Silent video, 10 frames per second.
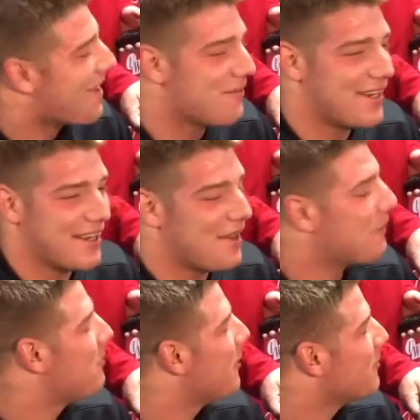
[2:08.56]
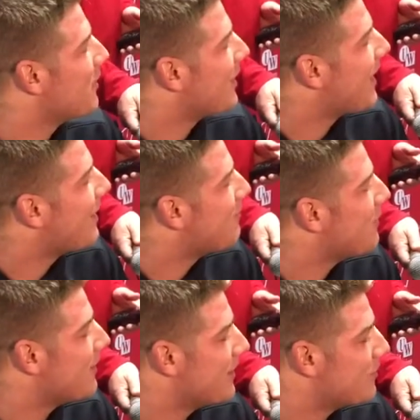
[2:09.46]
I mean, I'll probably look at it,
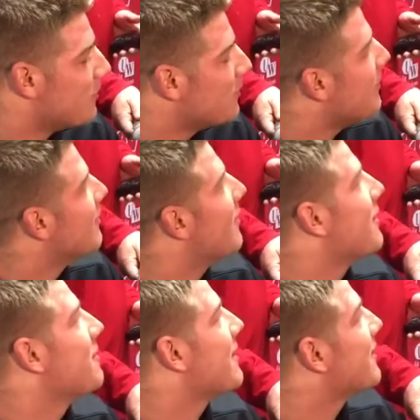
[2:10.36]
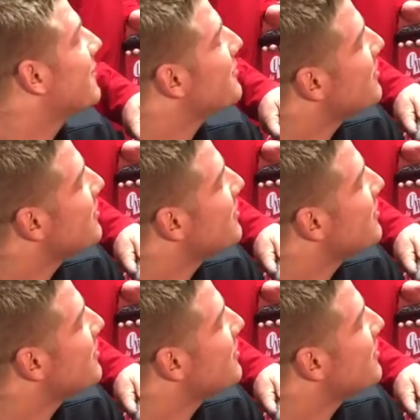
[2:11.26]
but it won't, you know, I don't think it'll